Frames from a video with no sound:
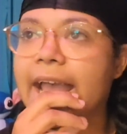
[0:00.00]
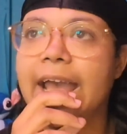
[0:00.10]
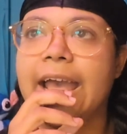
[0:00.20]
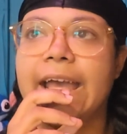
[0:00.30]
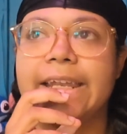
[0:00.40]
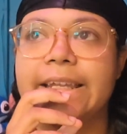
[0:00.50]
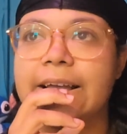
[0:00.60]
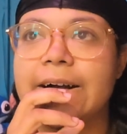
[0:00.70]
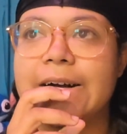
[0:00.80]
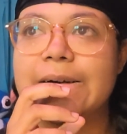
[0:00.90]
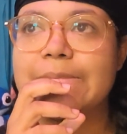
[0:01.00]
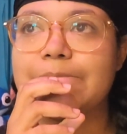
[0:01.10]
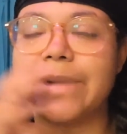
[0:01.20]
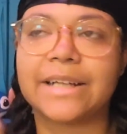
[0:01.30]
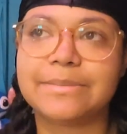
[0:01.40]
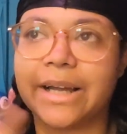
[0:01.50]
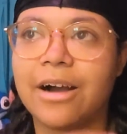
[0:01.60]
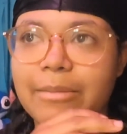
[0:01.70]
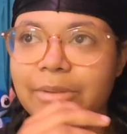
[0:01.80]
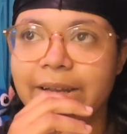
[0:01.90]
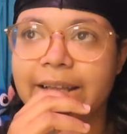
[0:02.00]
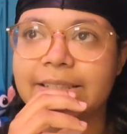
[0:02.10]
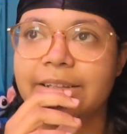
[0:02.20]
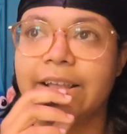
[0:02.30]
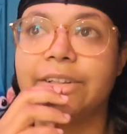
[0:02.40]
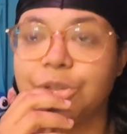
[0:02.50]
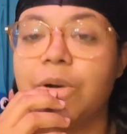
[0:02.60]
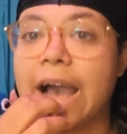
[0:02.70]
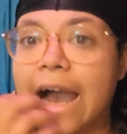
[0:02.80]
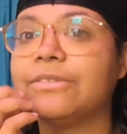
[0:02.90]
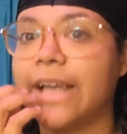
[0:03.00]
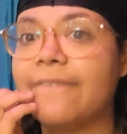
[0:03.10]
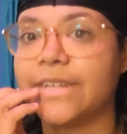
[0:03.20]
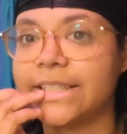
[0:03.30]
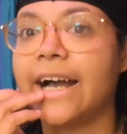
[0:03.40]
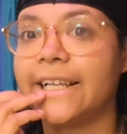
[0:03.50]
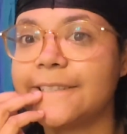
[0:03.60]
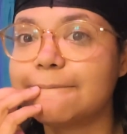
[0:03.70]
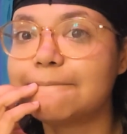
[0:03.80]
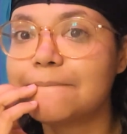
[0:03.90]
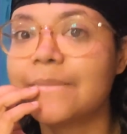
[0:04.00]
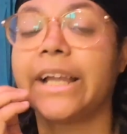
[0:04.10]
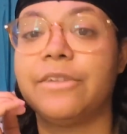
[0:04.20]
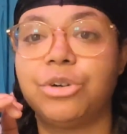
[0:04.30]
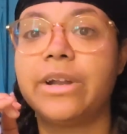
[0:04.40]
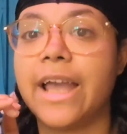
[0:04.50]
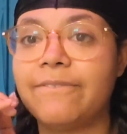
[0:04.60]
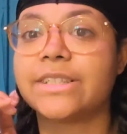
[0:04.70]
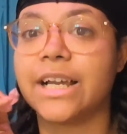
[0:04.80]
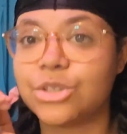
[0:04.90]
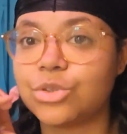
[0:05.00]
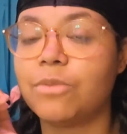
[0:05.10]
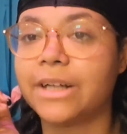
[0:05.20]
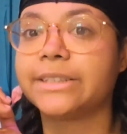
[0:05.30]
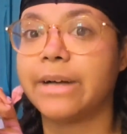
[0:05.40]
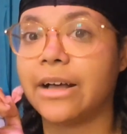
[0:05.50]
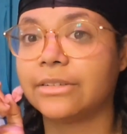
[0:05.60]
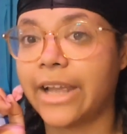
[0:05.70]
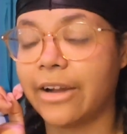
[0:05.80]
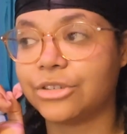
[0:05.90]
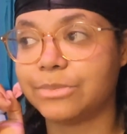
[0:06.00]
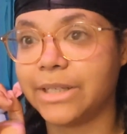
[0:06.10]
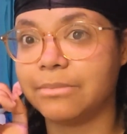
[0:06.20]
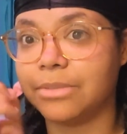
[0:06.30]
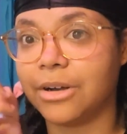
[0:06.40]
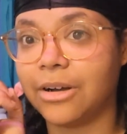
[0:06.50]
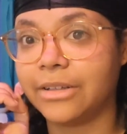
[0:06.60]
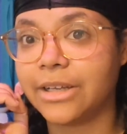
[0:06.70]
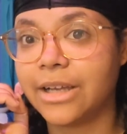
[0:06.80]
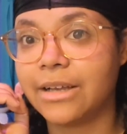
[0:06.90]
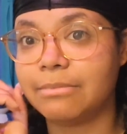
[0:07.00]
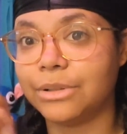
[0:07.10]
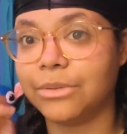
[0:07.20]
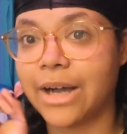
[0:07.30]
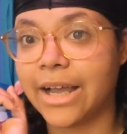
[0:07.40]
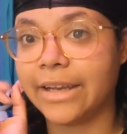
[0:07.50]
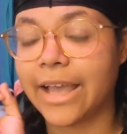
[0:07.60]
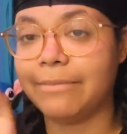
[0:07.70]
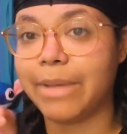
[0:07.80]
And back to my comment when I said that you have to emphasize. Like, if you're going to emphasize so much about characters being blonde, blue-eyed, and